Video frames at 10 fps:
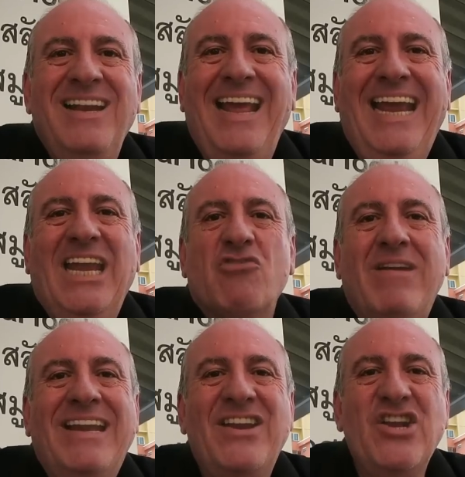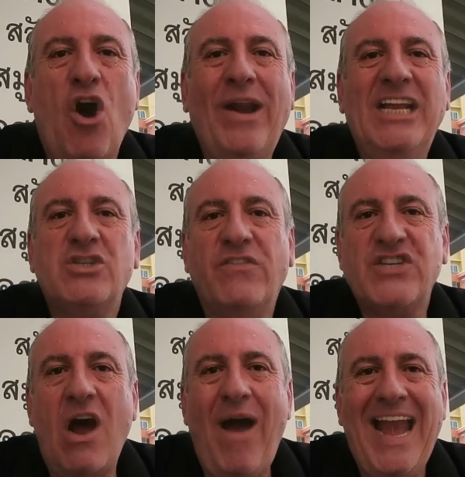leader in the knowledge of
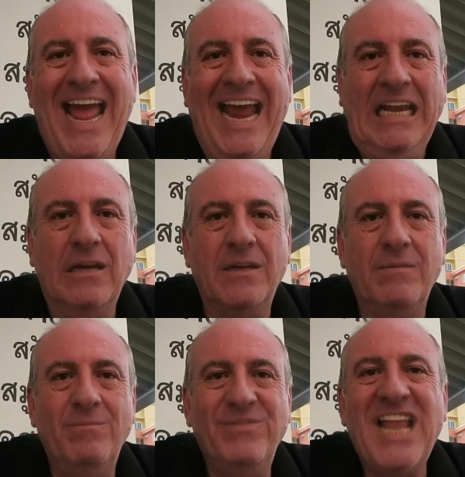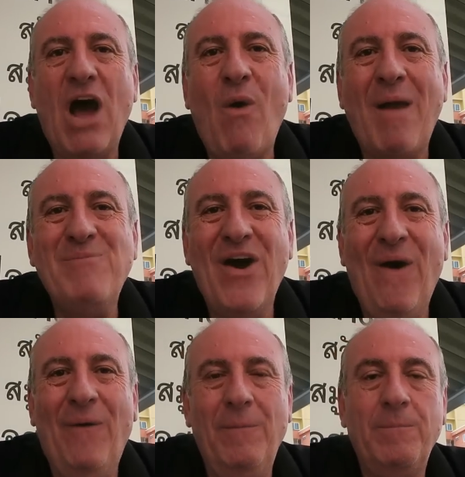Thailand. No, I'm
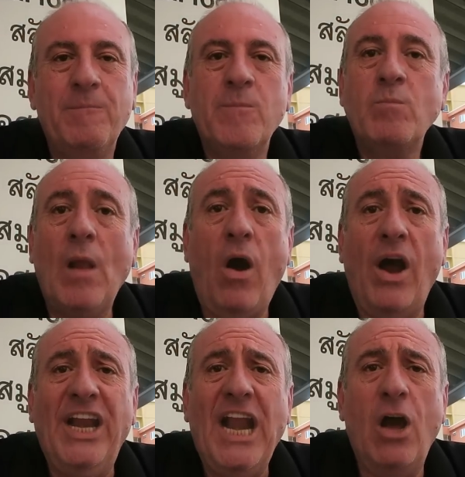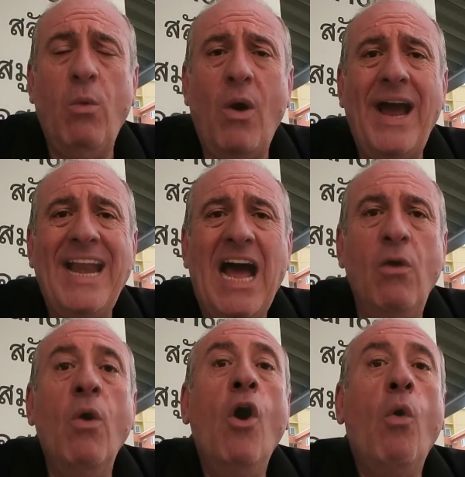not. I only know what I
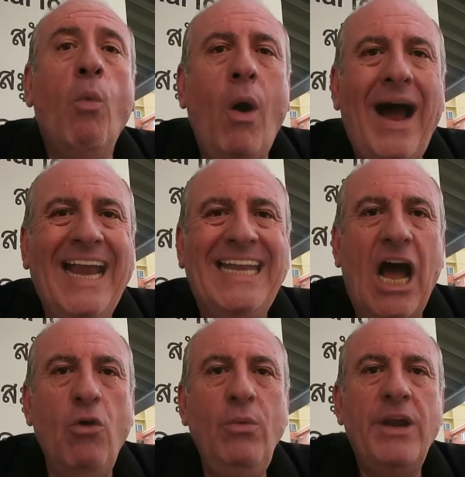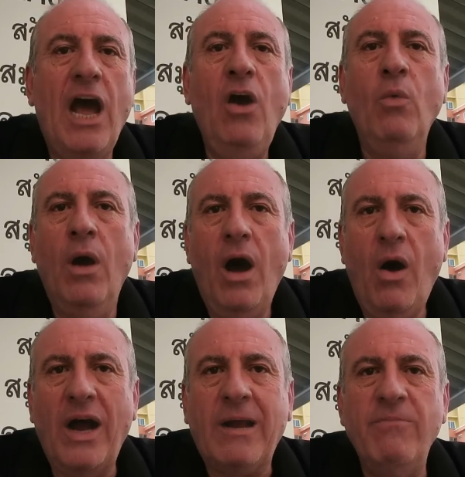know. What I don't know,
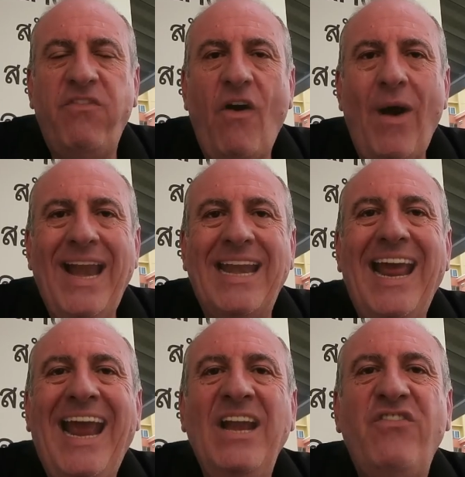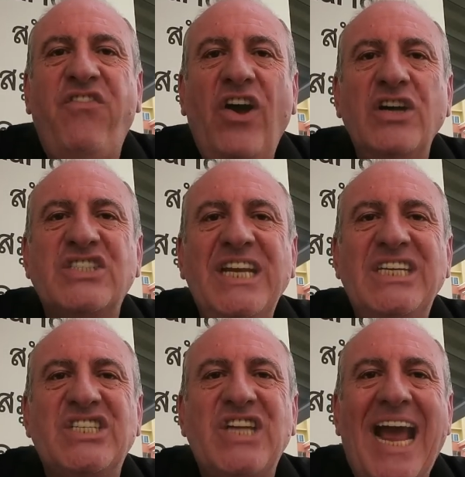I can find in
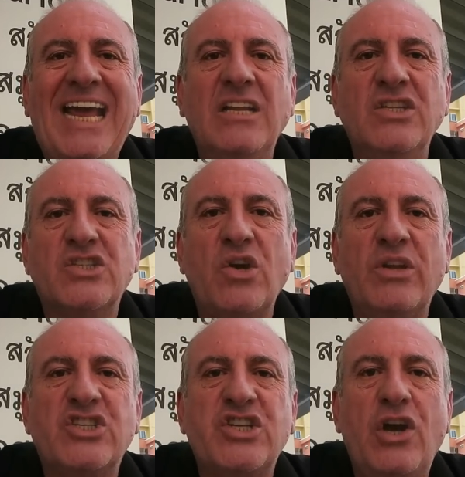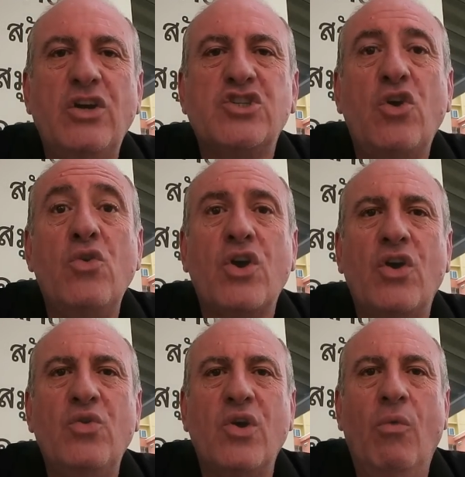30 seconds on a search on
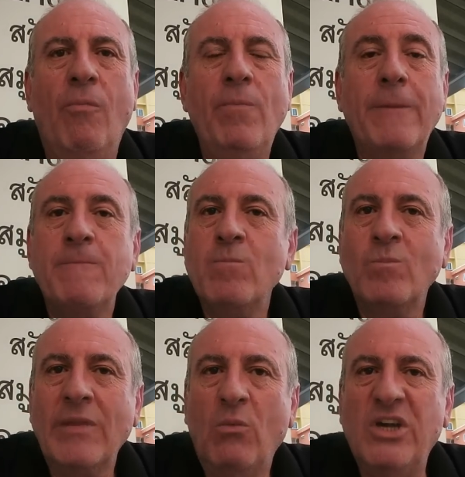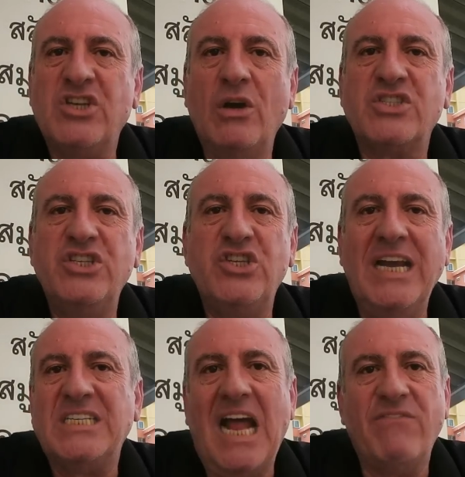Google, which I
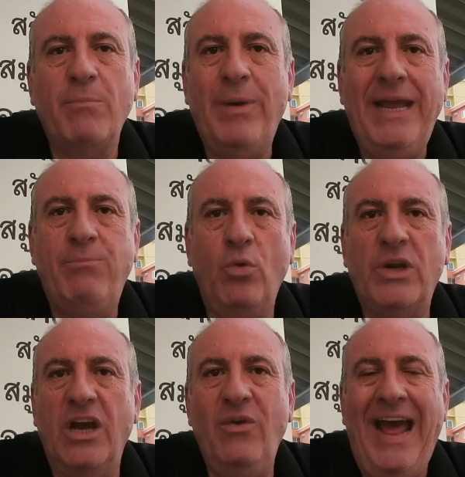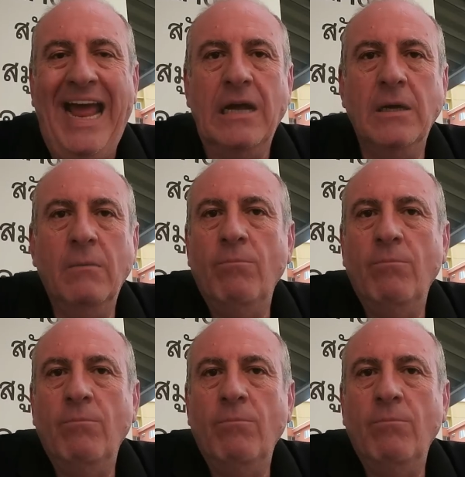suggest other people do that.